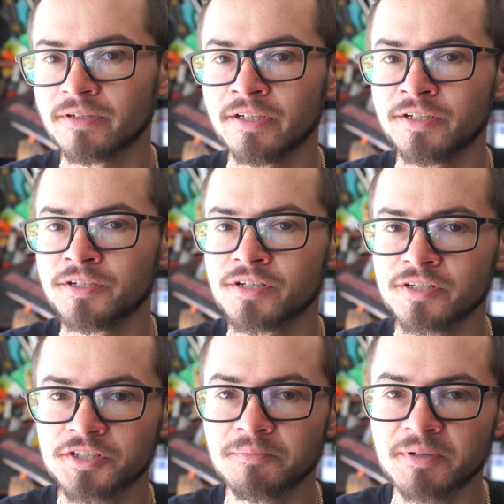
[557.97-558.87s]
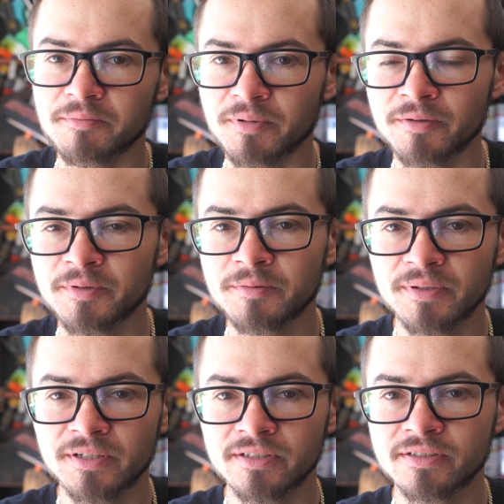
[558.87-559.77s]
in the shipping department
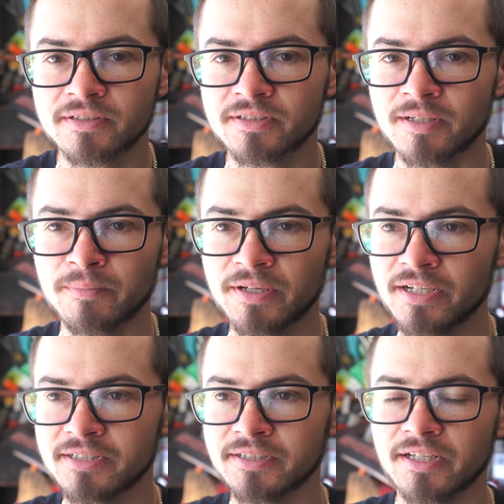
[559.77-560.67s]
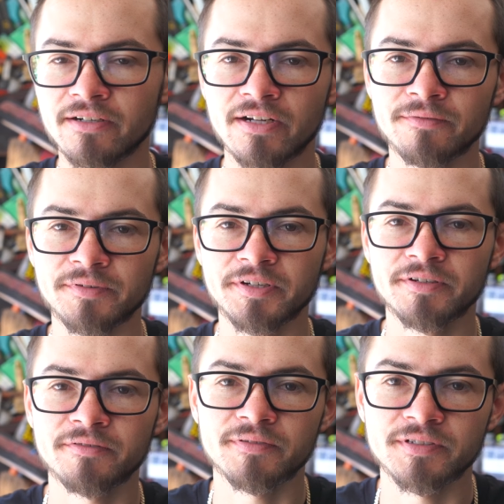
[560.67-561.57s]
because I'm guessing they don't have
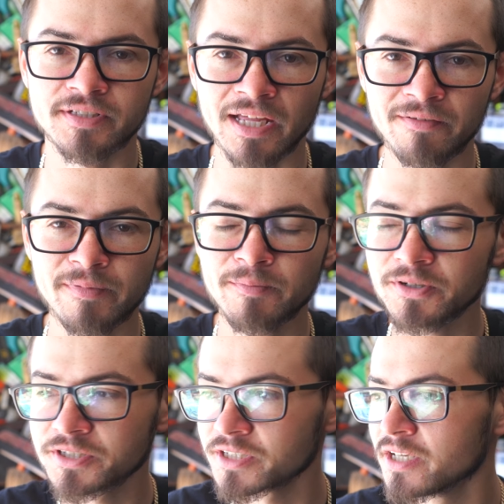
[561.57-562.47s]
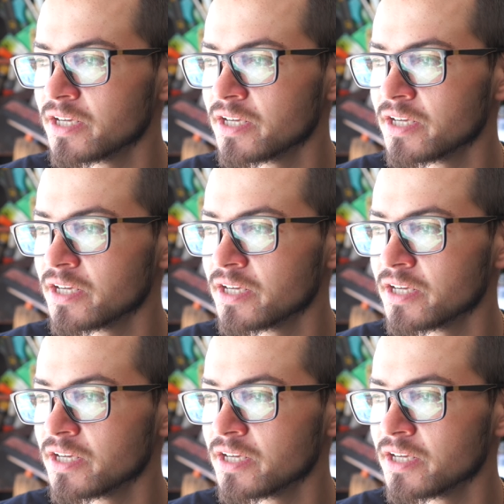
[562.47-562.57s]
enough staff members.